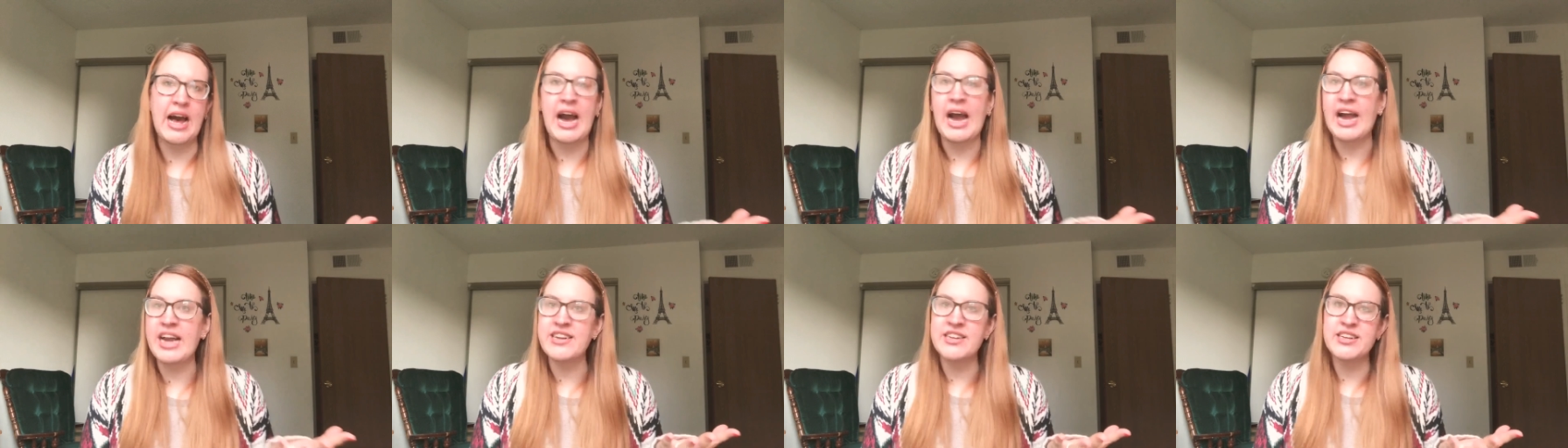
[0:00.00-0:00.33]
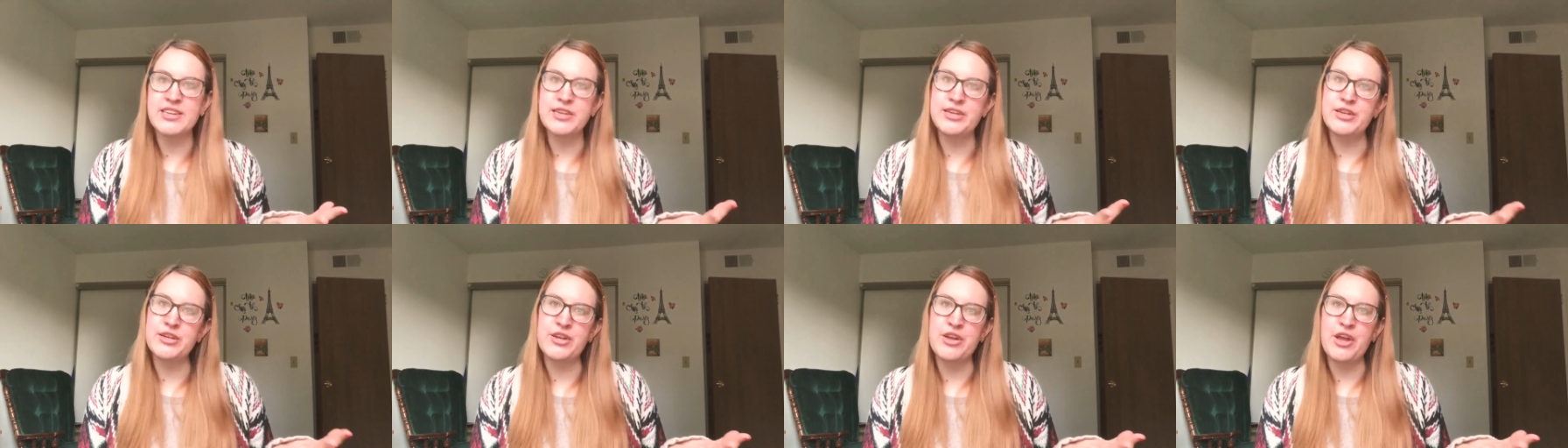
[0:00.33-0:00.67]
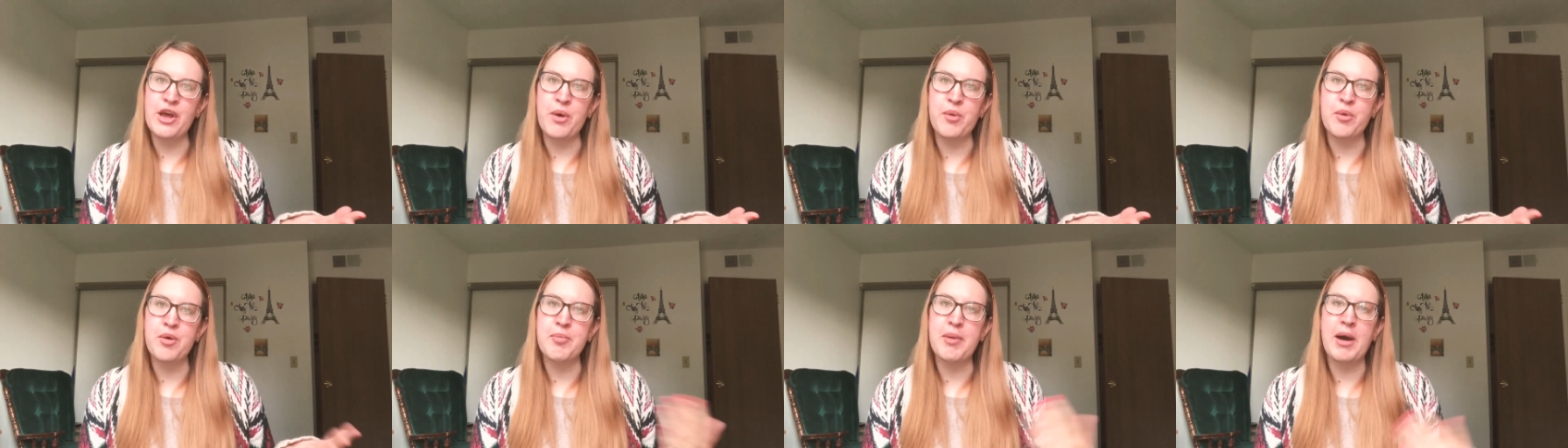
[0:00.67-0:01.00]
I didn't
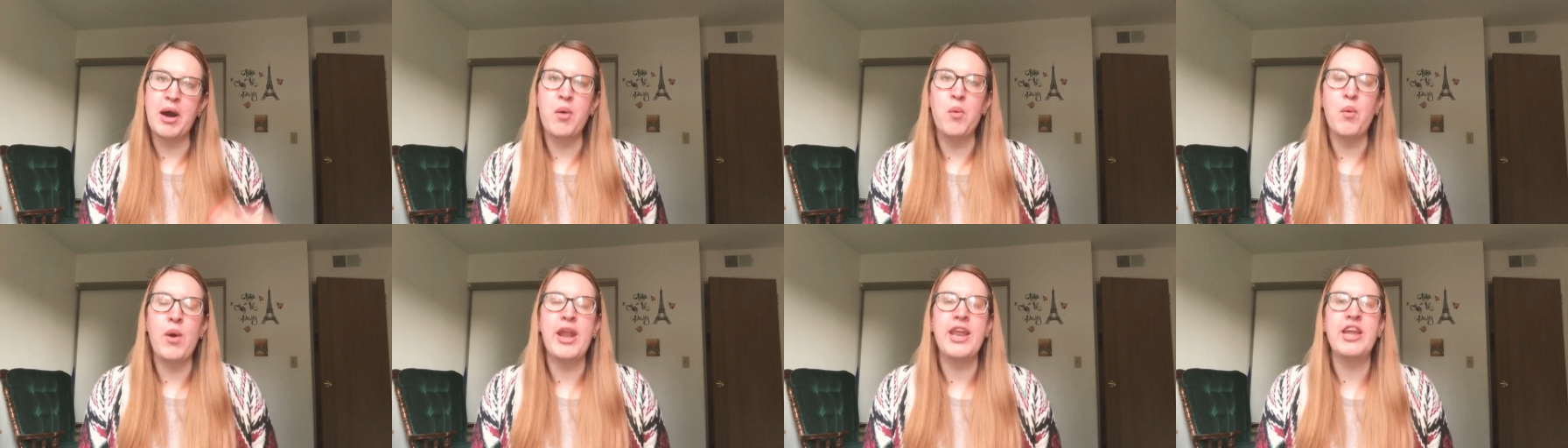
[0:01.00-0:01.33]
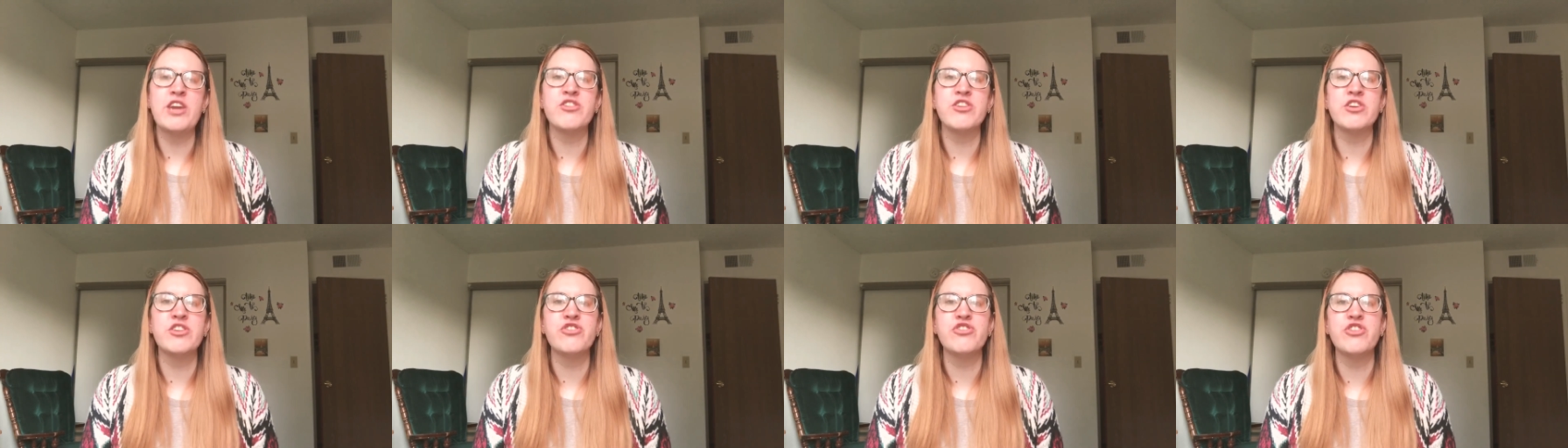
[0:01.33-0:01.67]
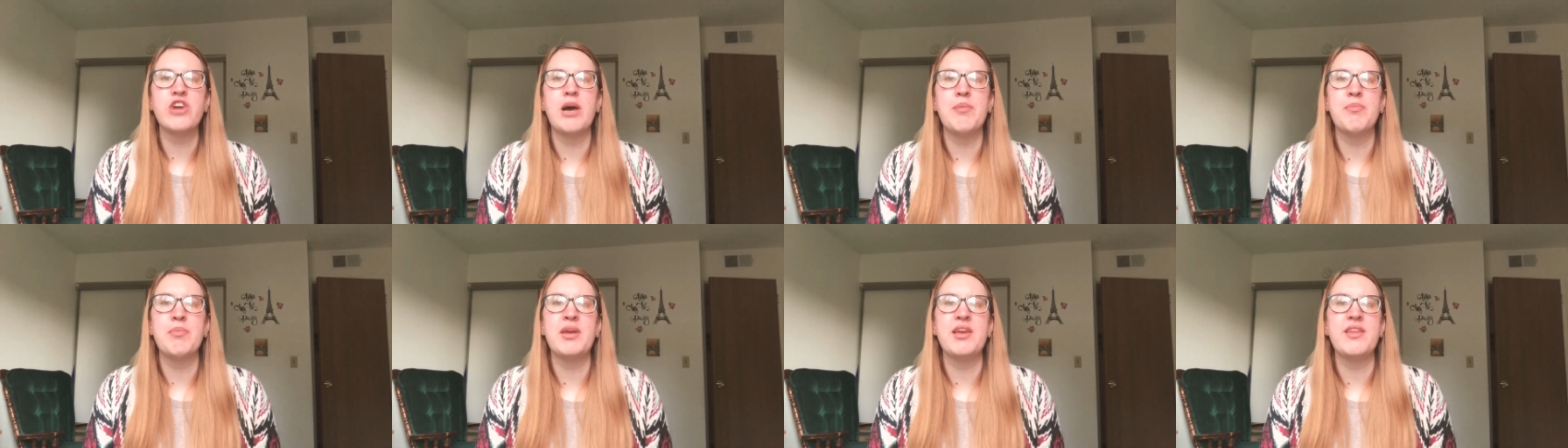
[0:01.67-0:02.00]
know about wedding dress
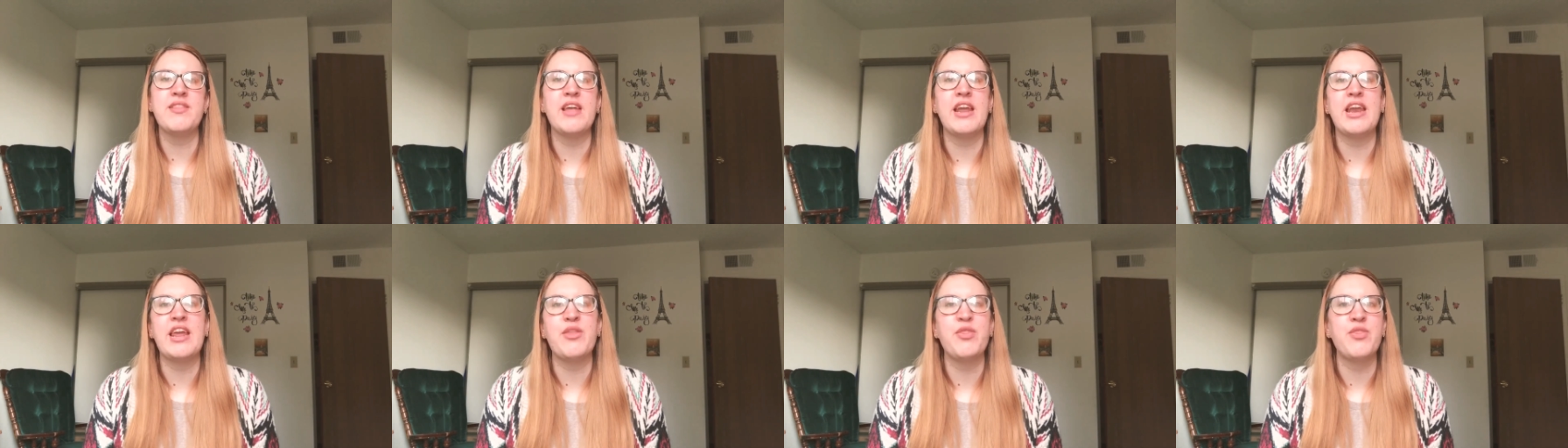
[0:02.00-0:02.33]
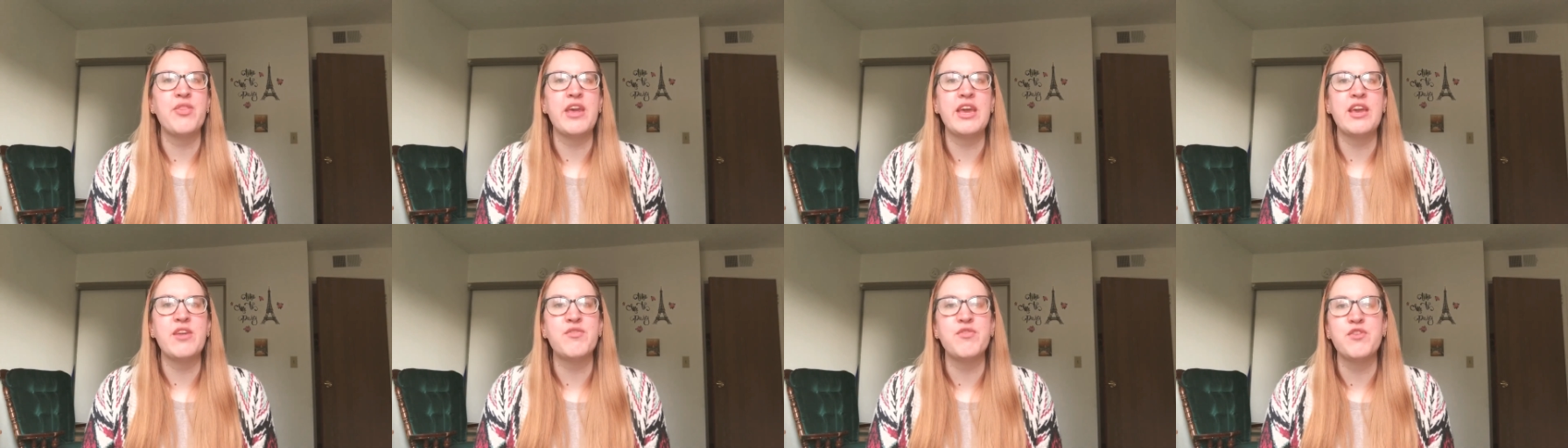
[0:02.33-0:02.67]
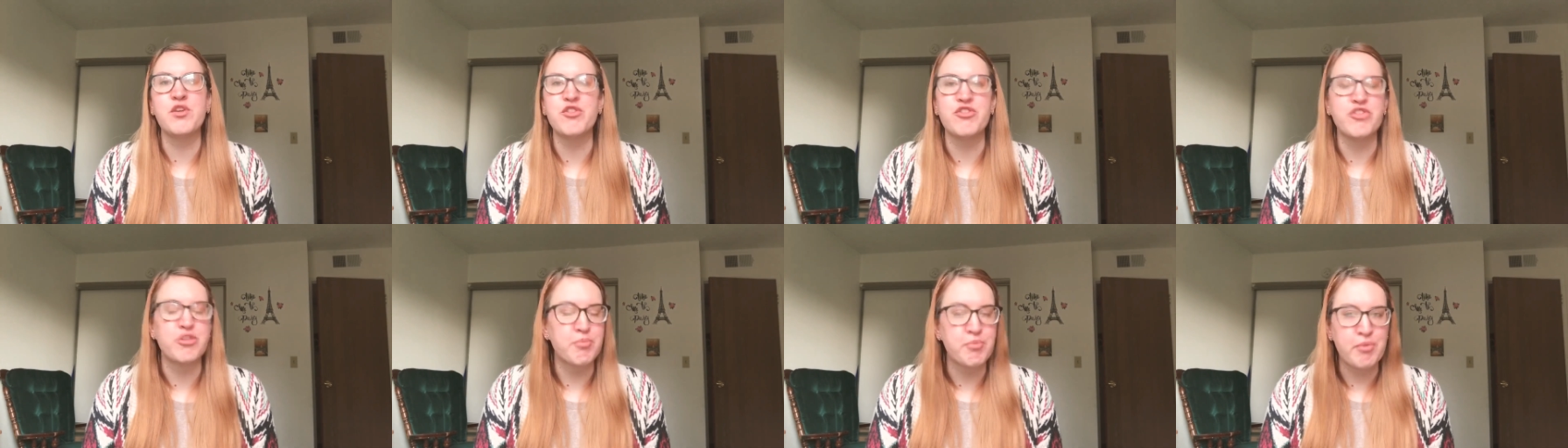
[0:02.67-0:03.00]
shopping that I think
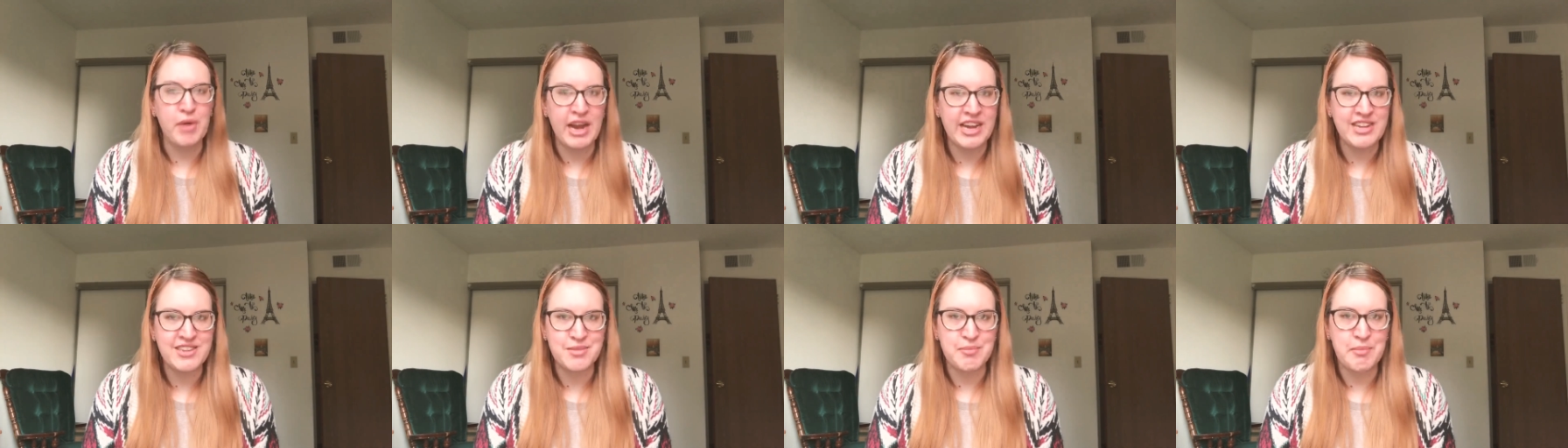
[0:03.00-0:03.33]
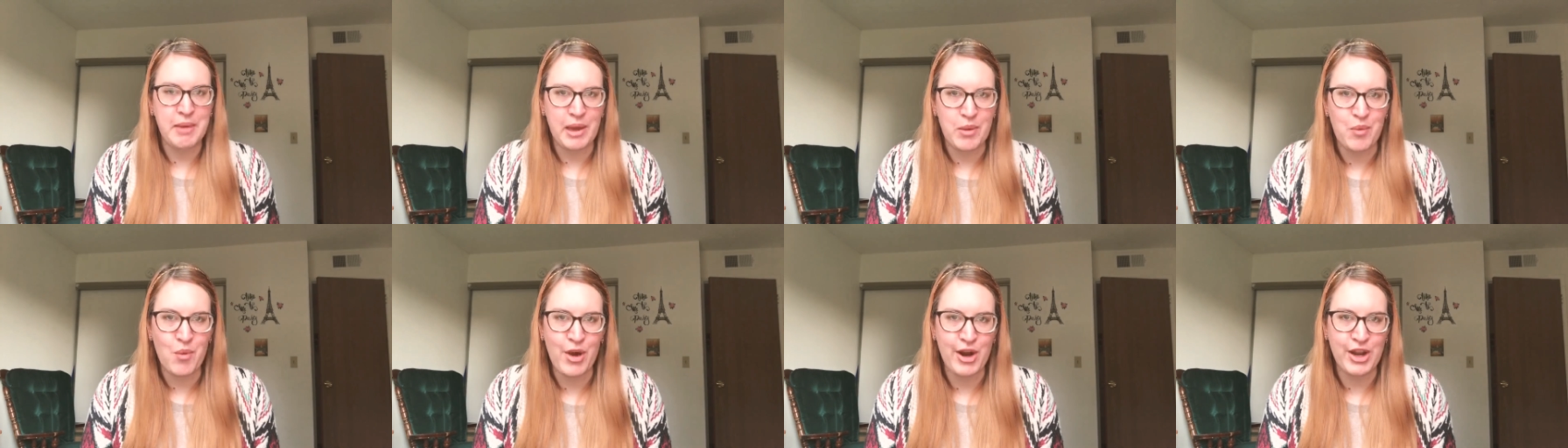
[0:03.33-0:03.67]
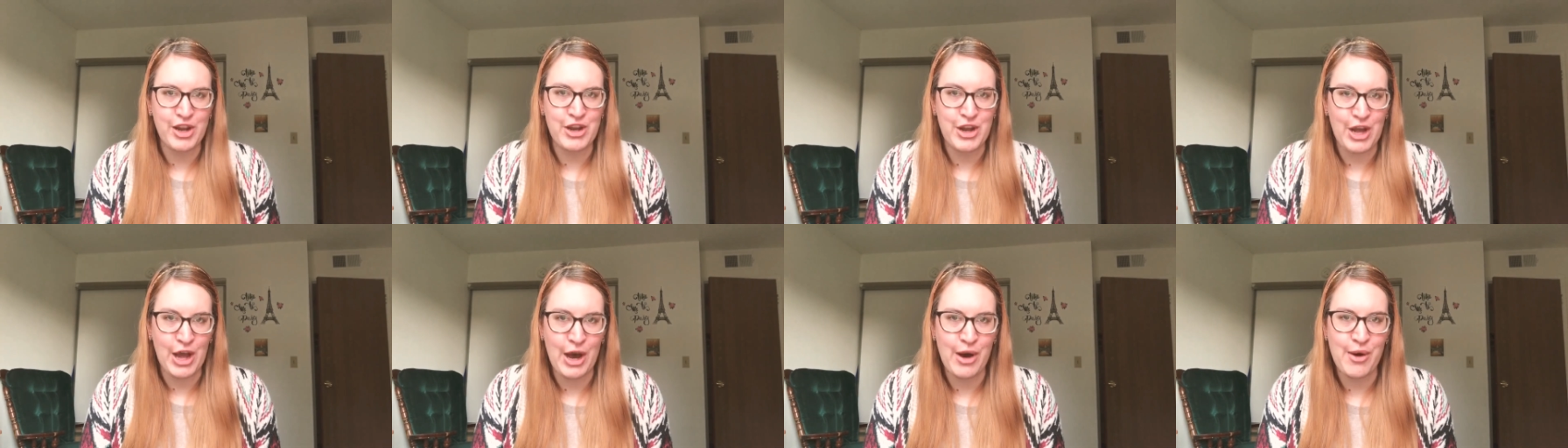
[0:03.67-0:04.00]
future brides may
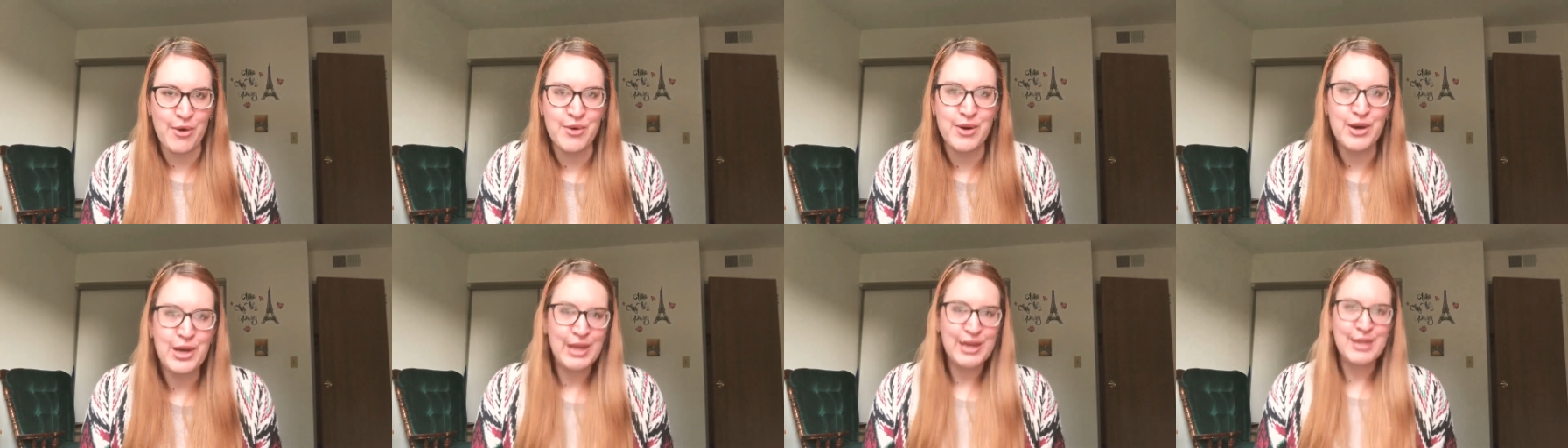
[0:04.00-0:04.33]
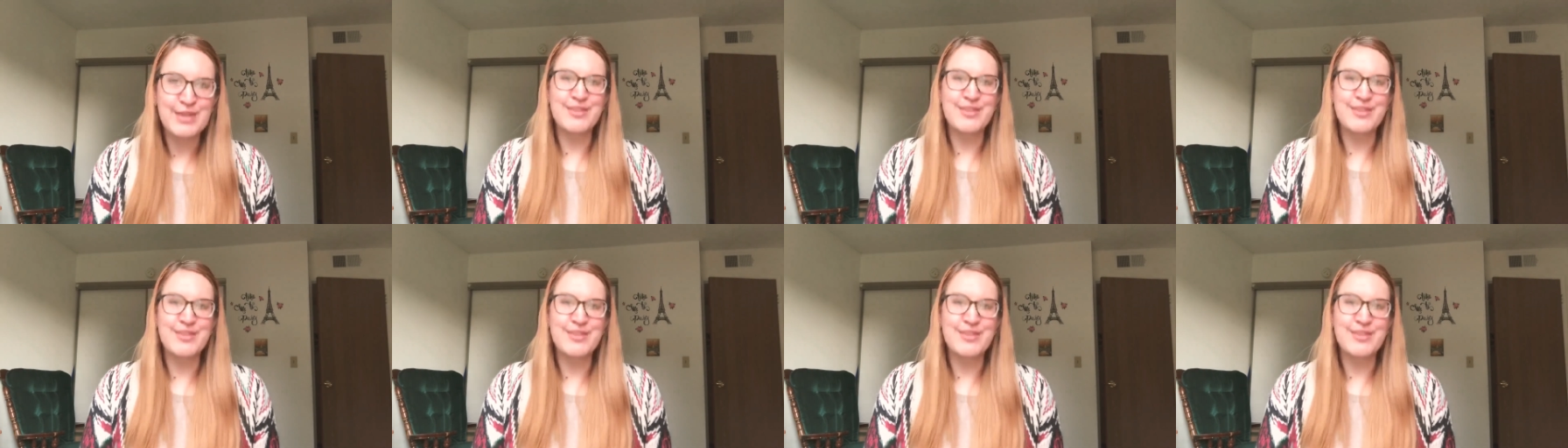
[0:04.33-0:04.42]
wanna know.